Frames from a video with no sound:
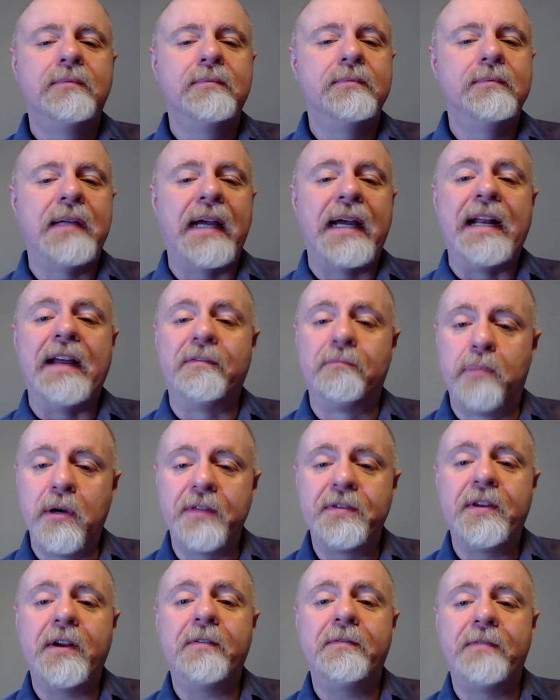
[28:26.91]
and have put
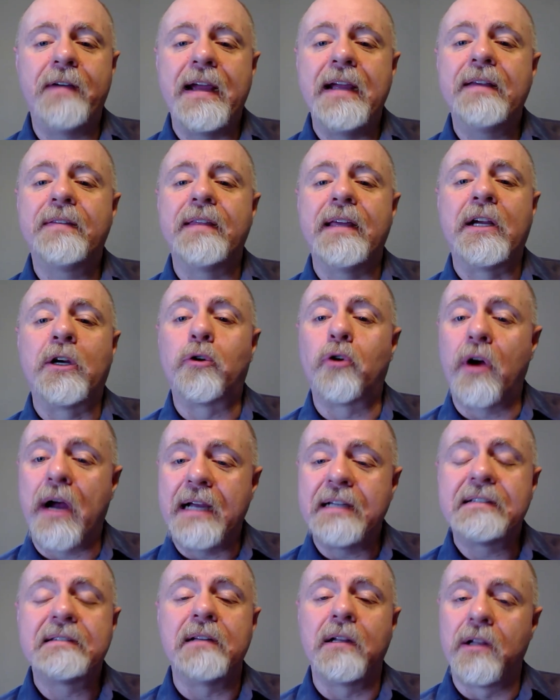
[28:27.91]
their faith in
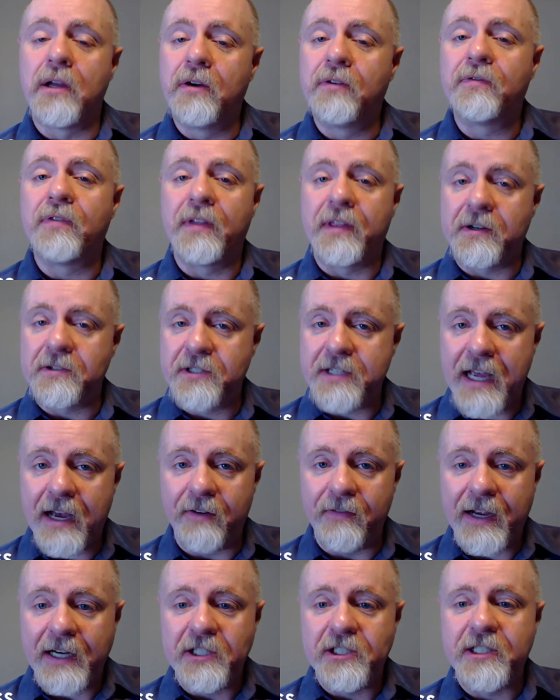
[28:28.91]
Christ alone for their
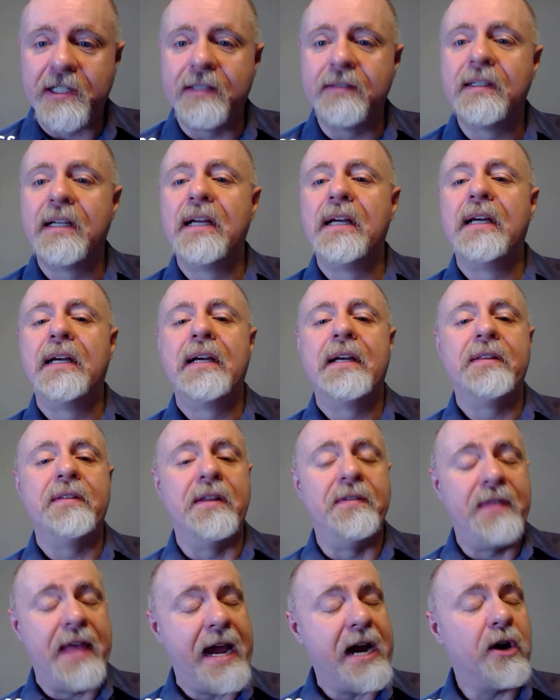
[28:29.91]
salvation, then
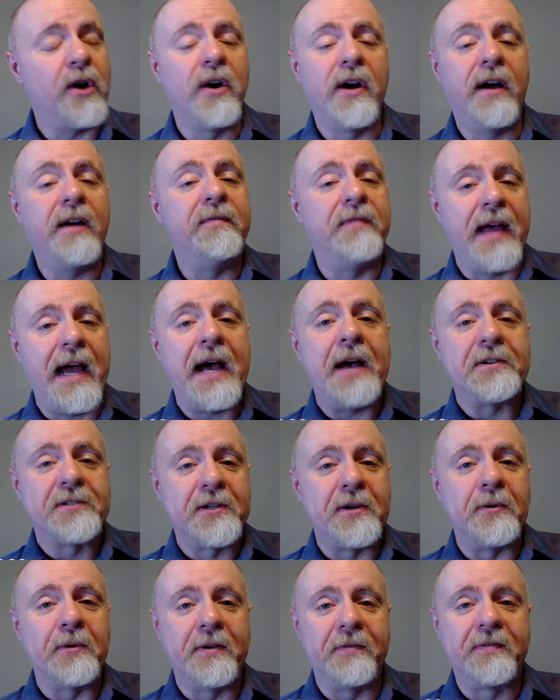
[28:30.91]
they are of the
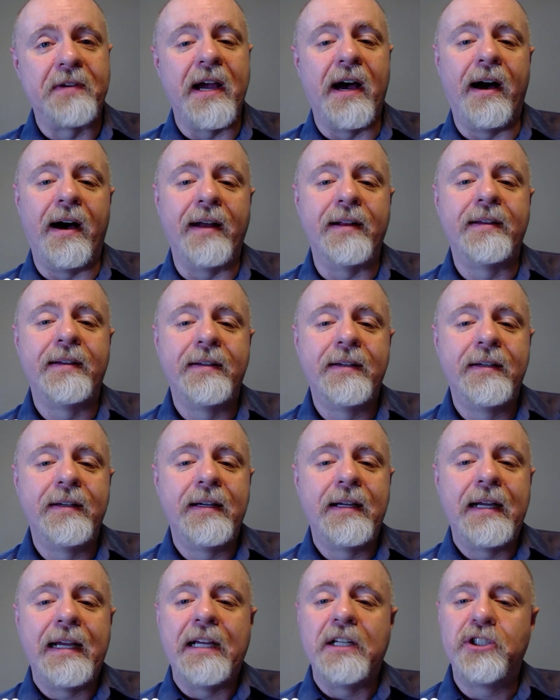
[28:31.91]
household of God
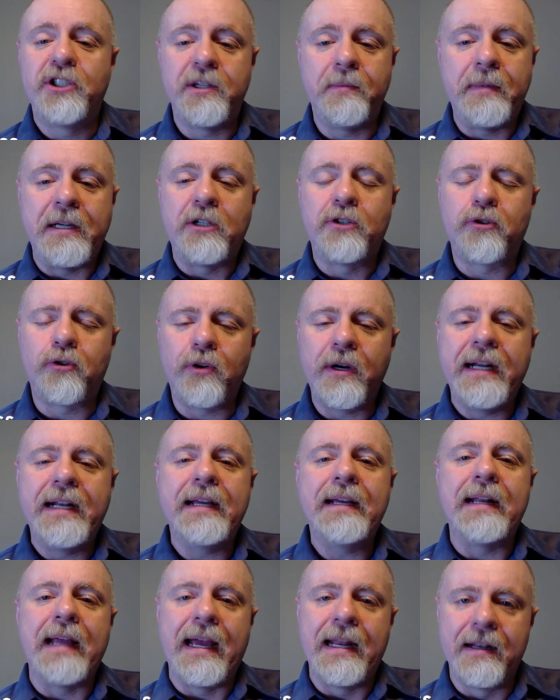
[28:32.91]
and should be treated
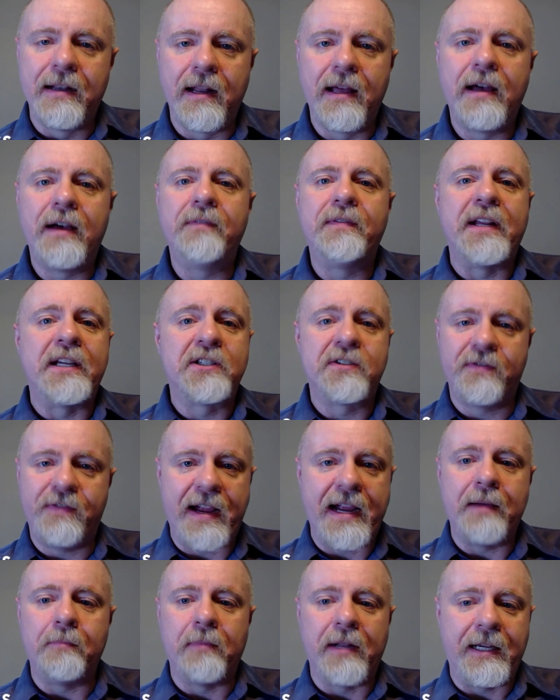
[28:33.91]
and loved as
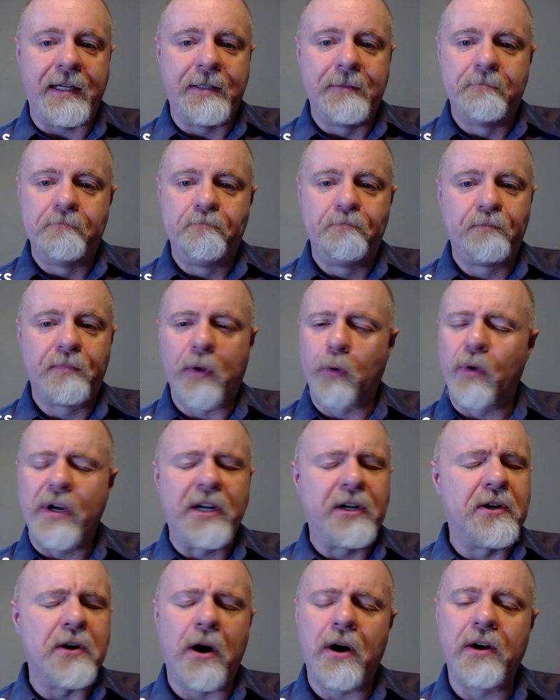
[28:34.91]
family,
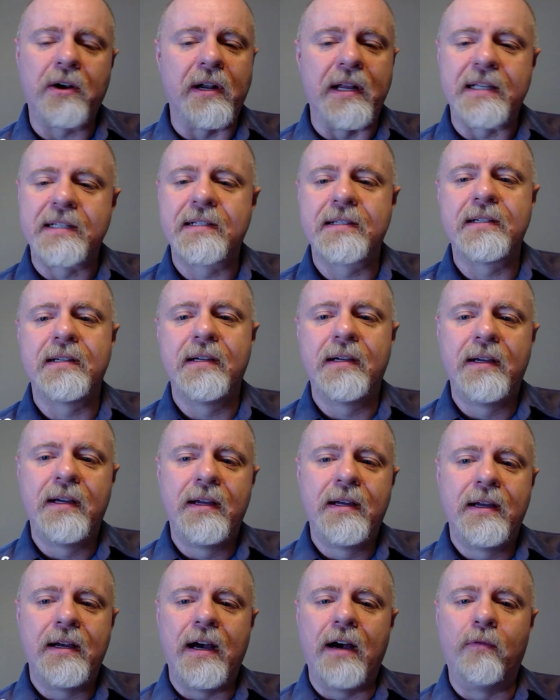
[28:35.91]
regardless
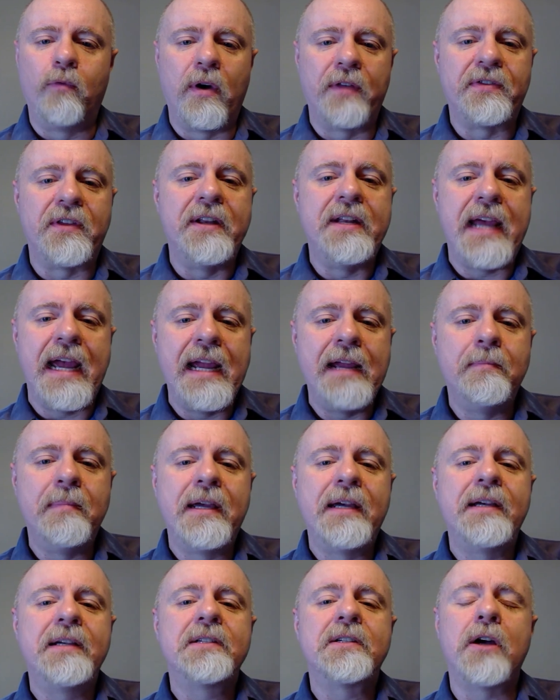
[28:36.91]
of what the name
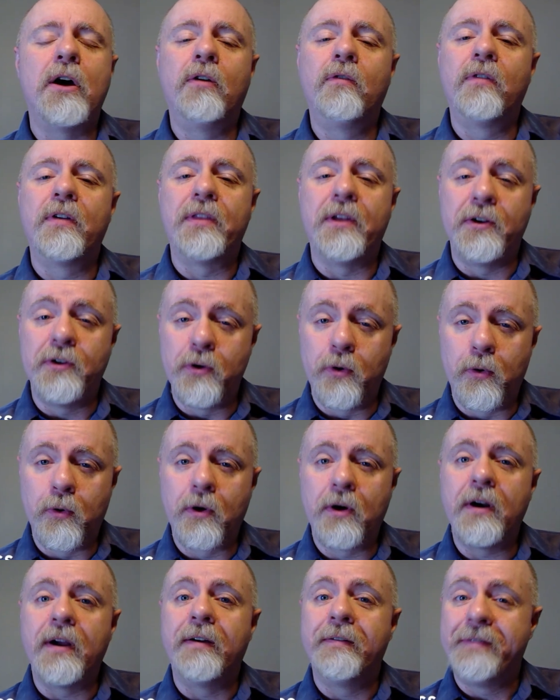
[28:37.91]
is over the door
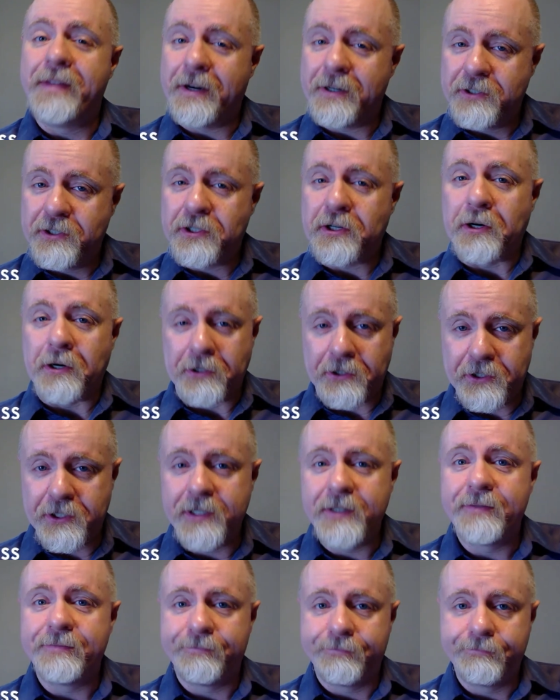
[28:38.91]
of their church.
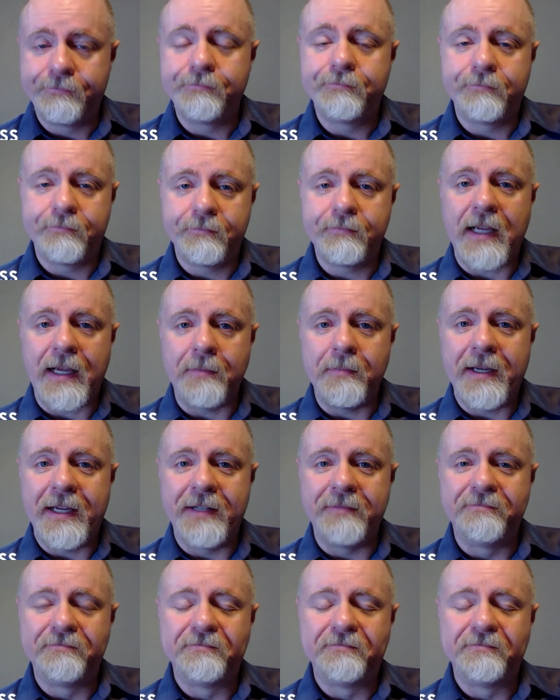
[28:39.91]
Amen.